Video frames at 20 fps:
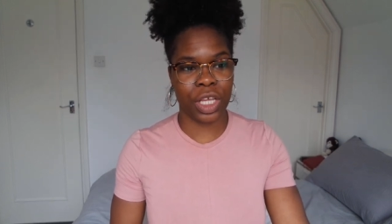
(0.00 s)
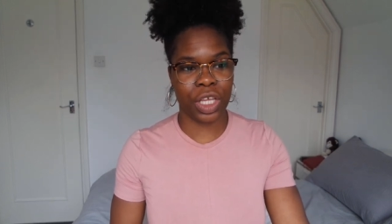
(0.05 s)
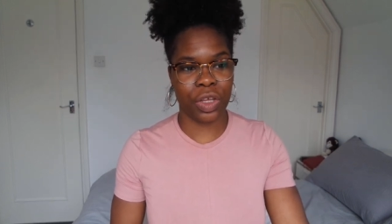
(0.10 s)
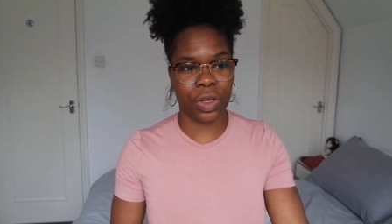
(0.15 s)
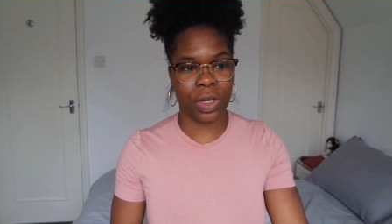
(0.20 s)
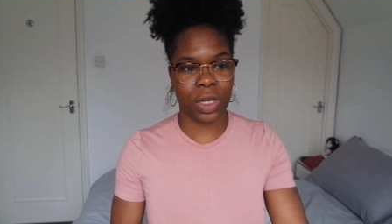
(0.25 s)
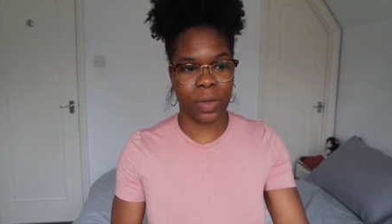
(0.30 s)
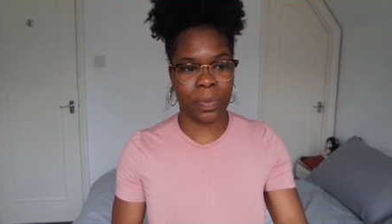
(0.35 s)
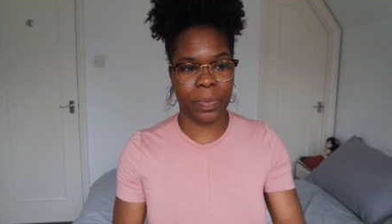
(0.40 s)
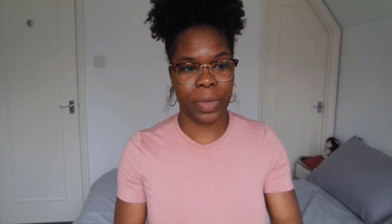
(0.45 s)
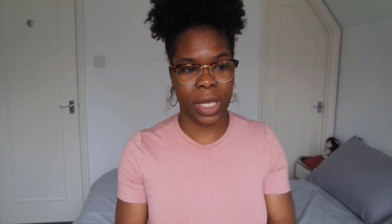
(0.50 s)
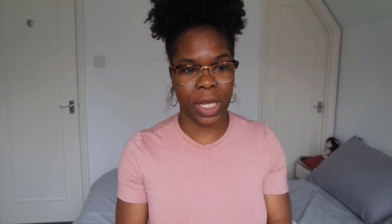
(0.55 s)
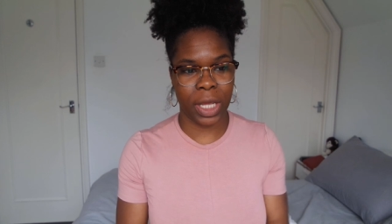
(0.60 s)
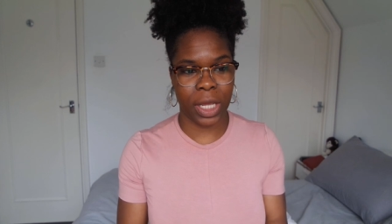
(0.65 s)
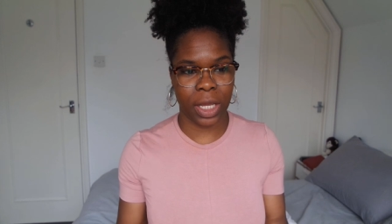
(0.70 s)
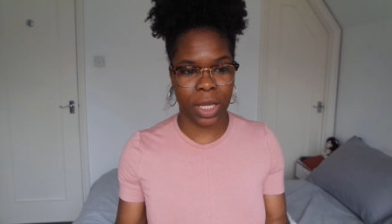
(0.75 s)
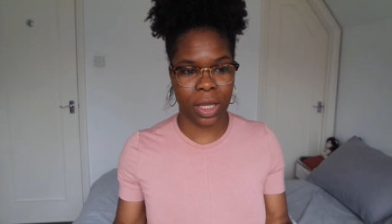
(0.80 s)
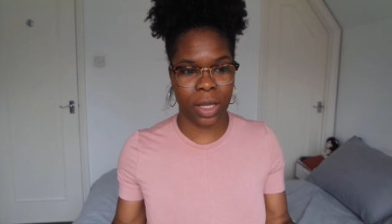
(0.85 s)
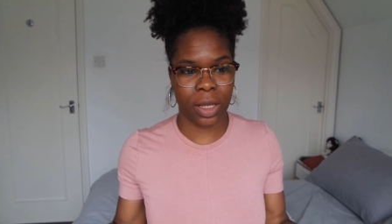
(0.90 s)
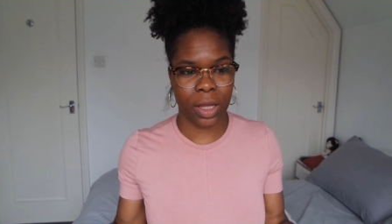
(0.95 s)
You can
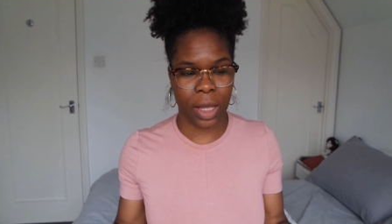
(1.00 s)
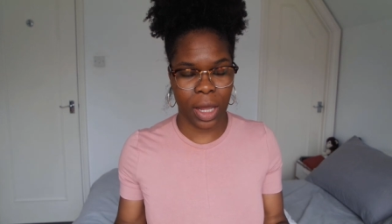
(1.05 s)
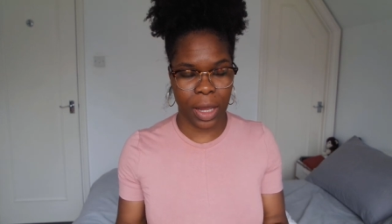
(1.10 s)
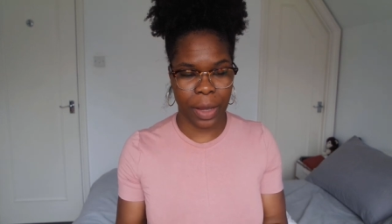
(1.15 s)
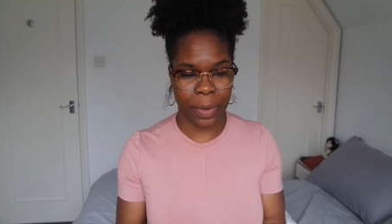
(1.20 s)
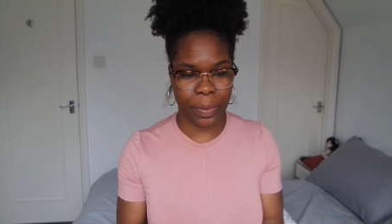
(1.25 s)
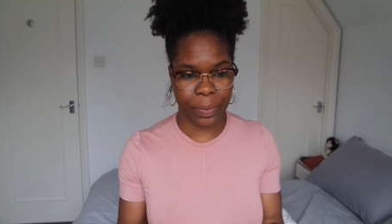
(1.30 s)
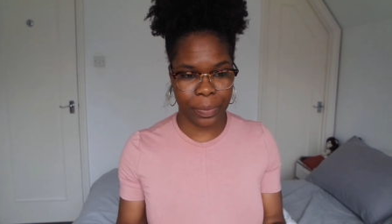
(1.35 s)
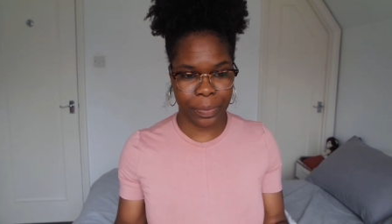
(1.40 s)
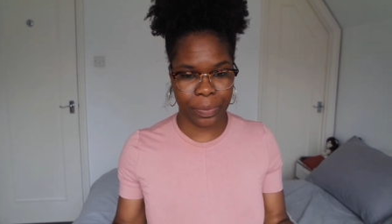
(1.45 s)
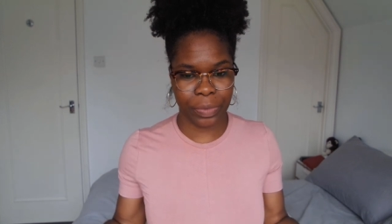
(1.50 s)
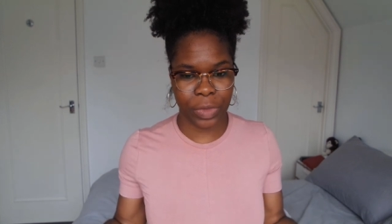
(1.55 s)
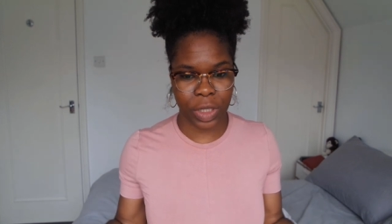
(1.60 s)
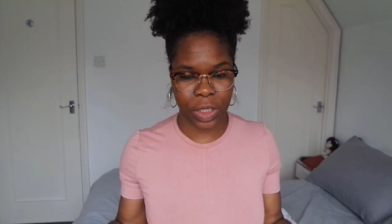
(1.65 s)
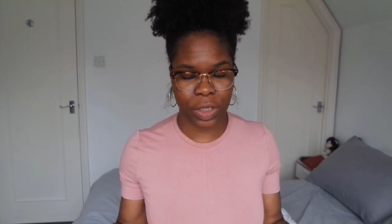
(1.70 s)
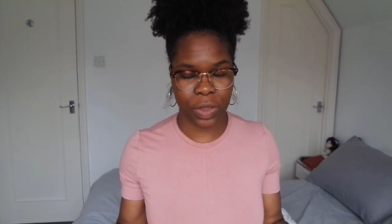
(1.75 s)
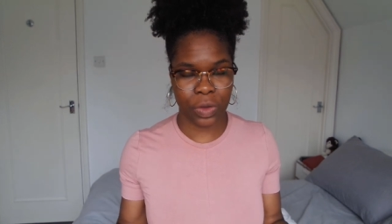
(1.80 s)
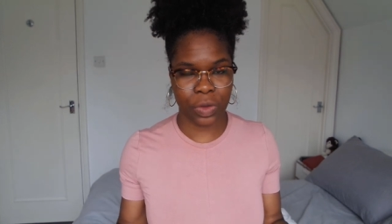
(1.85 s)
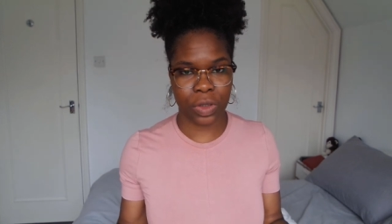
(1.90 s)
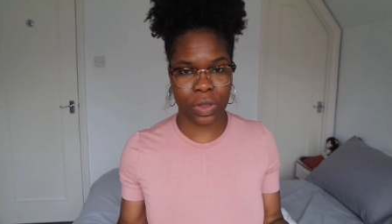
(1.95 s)
pay um,
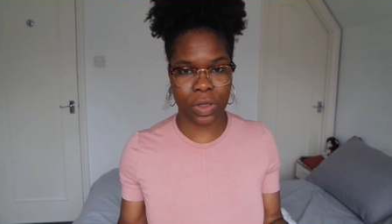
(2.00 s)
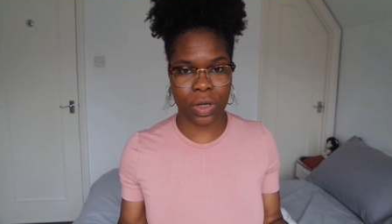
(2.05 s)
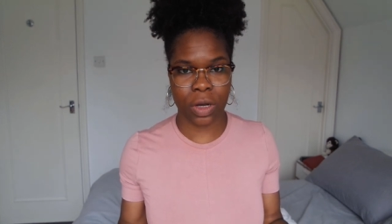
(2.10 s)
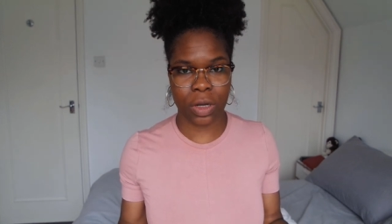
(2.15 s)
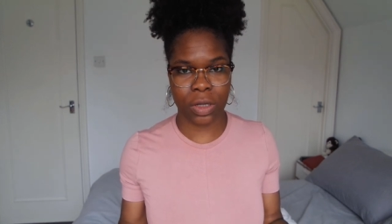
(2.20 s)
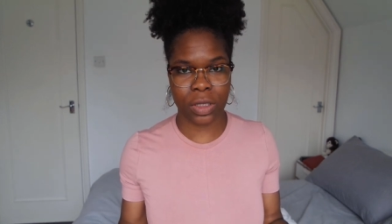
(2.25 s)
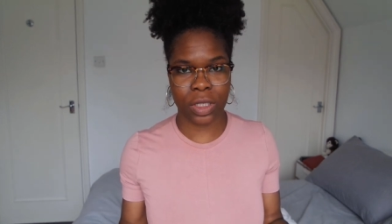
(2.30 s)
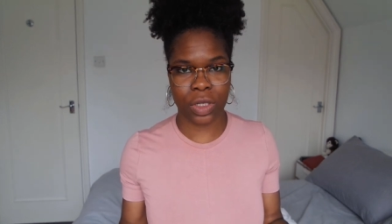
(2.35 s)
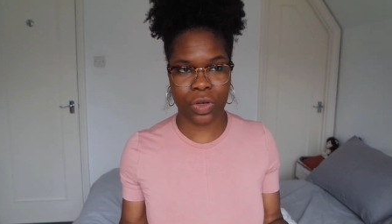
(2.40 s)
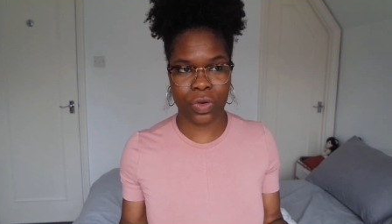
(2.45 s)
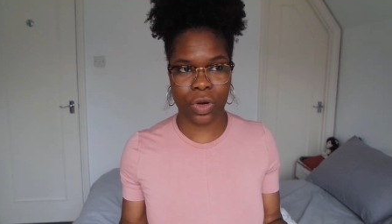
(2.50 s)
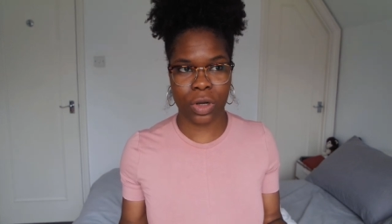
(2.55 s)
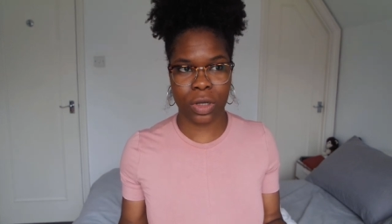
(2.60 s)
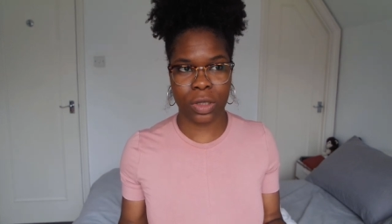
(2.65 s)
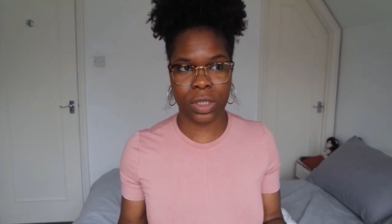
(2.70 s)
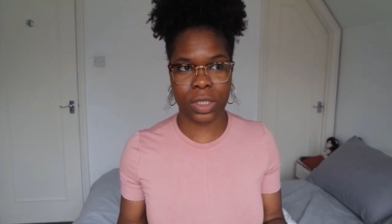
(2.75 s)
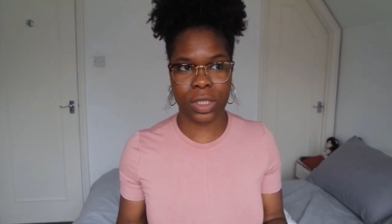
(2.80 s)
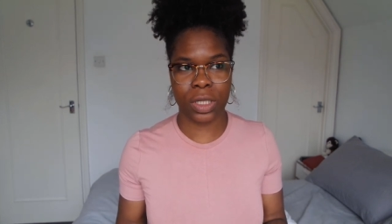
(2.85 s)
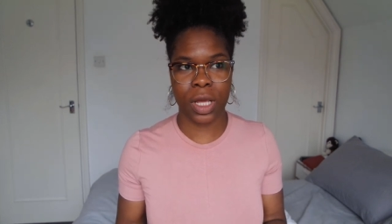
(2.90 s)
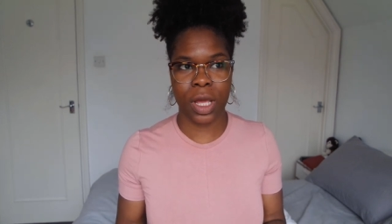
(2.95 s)
the total costs
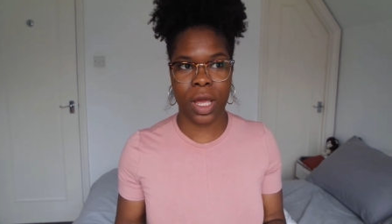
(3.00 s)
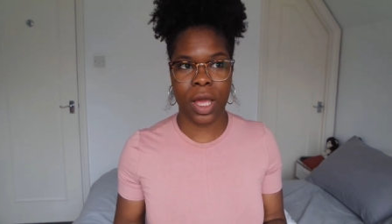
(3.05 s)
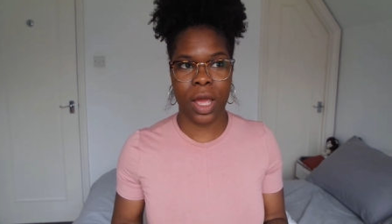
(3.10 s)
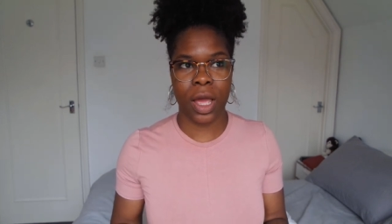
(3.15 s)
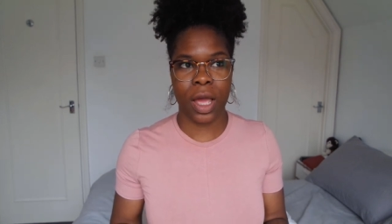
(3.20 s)
across.